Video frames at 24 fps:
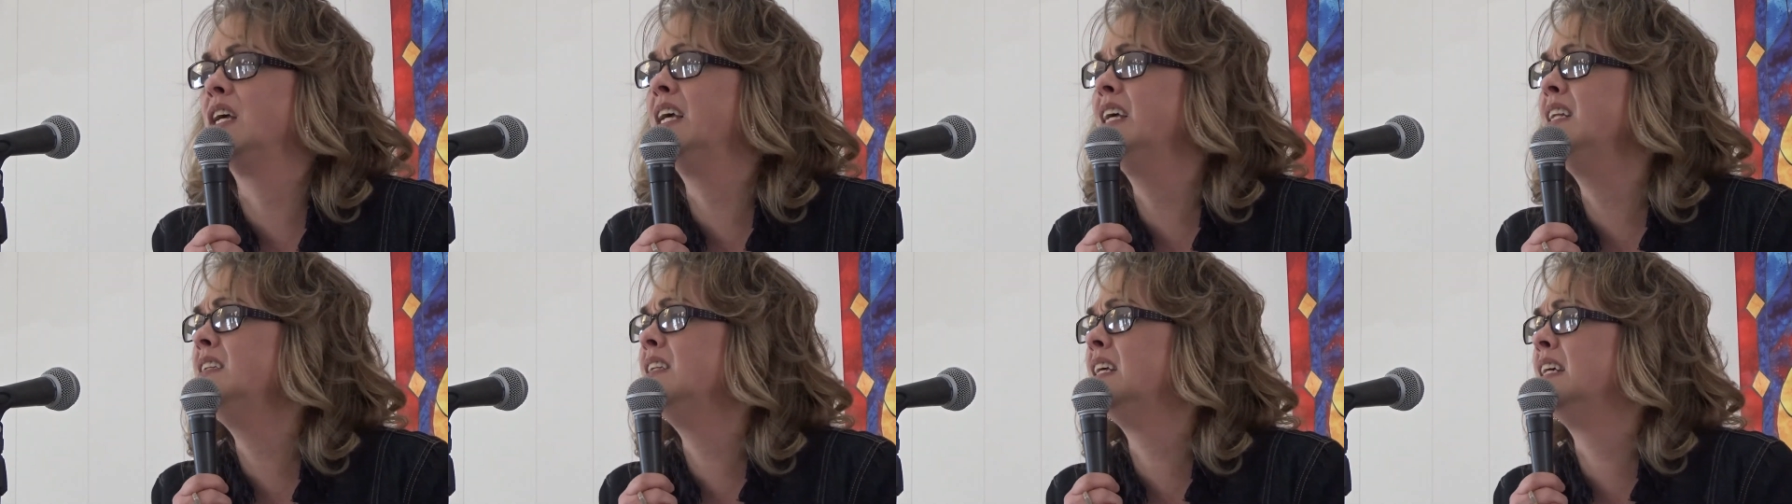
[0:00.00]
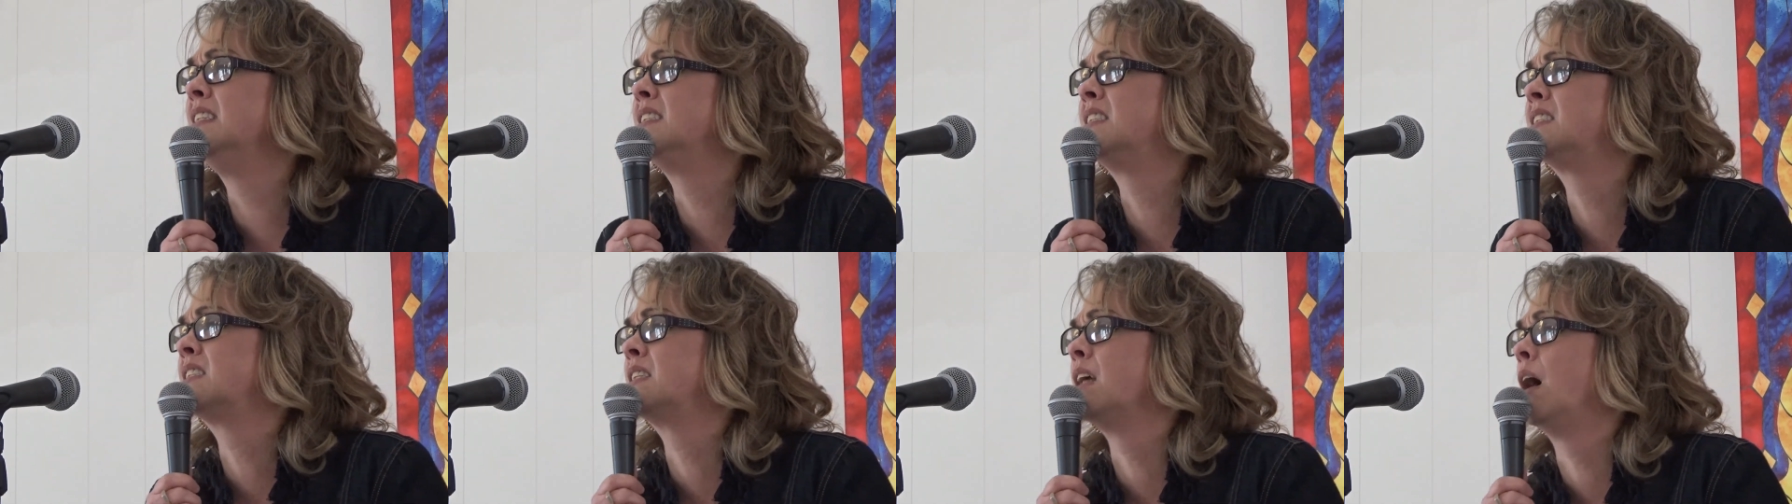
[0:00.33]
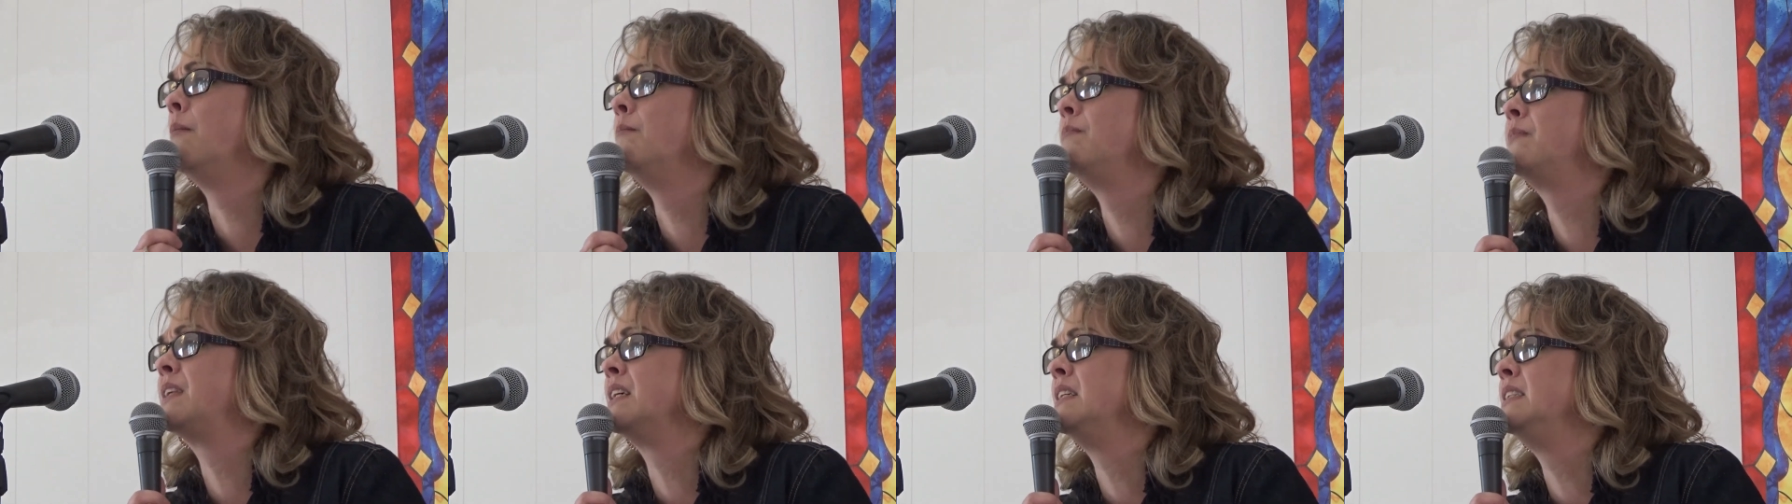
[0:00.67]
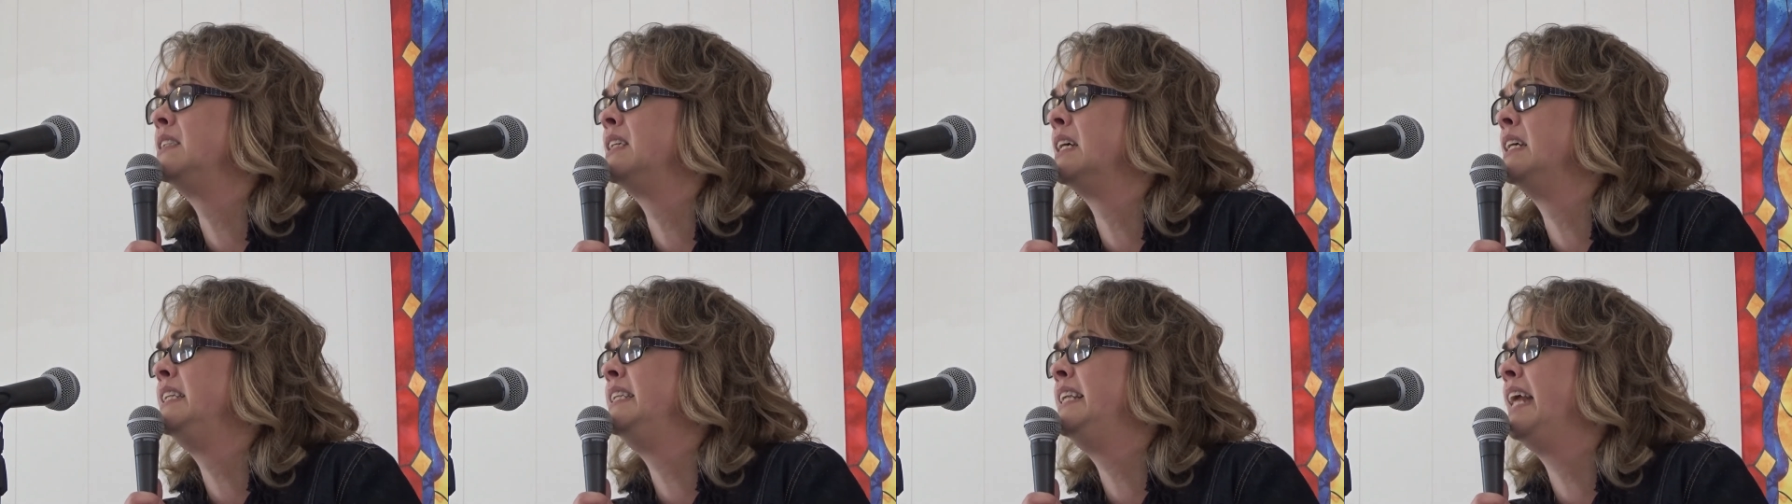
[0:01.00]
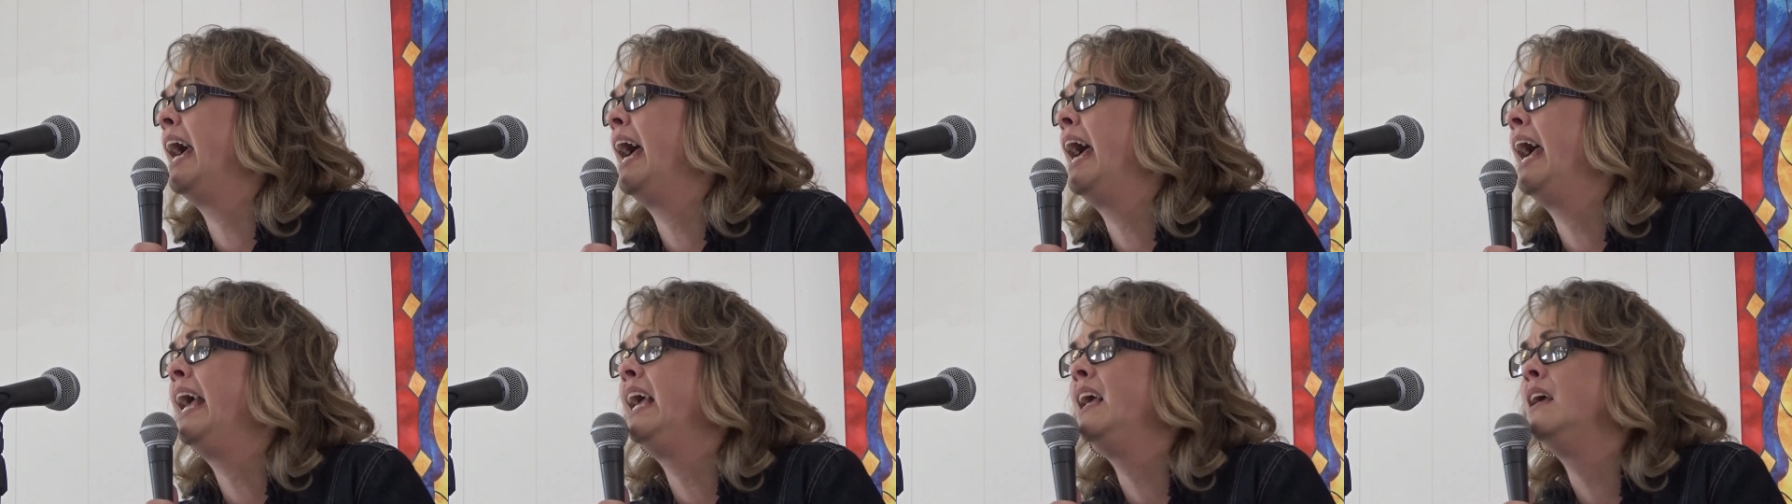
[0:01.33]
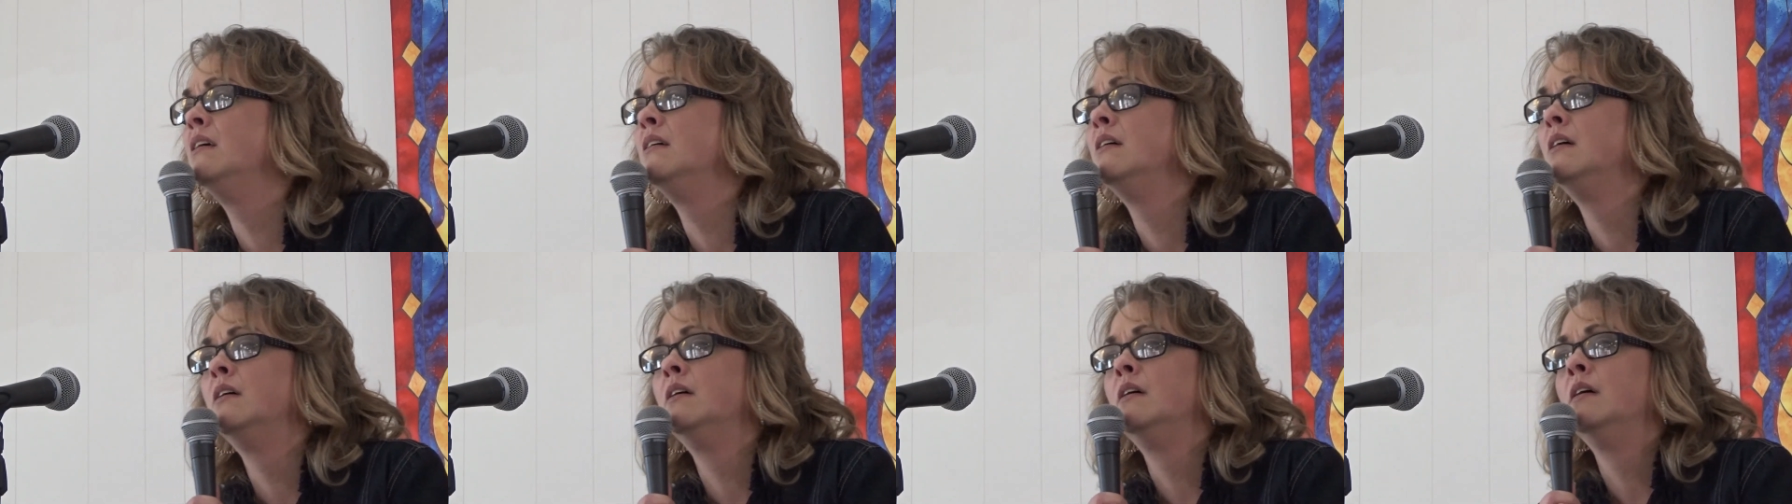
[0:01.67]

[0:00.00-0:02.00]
Isn't it something today?